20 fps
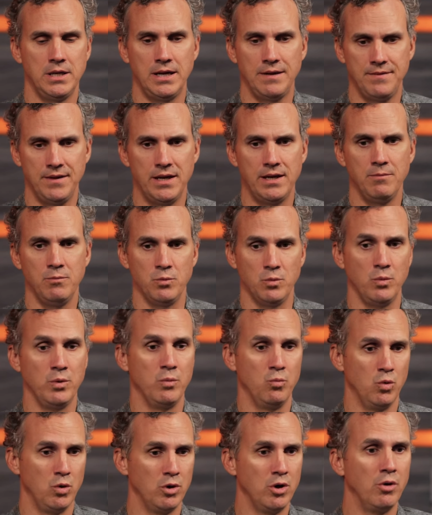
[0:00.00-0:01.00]
and I think
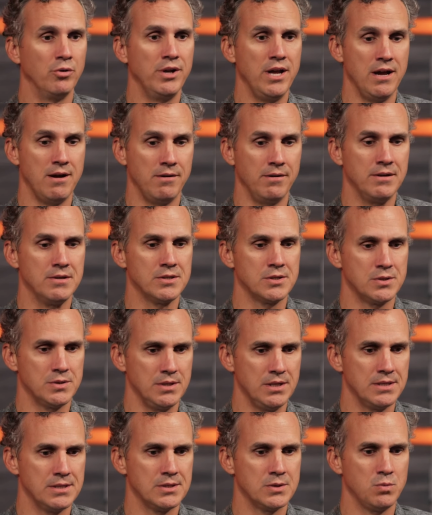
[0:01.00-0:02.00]
will go down as,
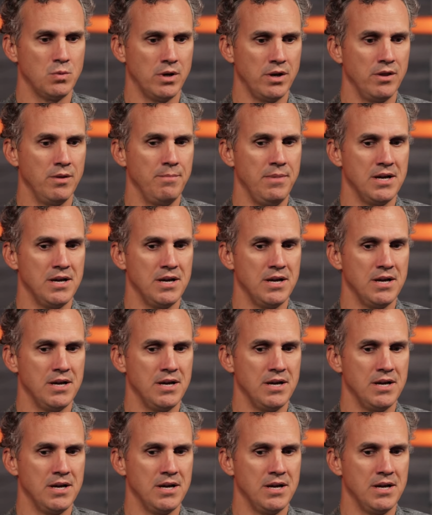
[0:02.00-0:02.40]
as one of the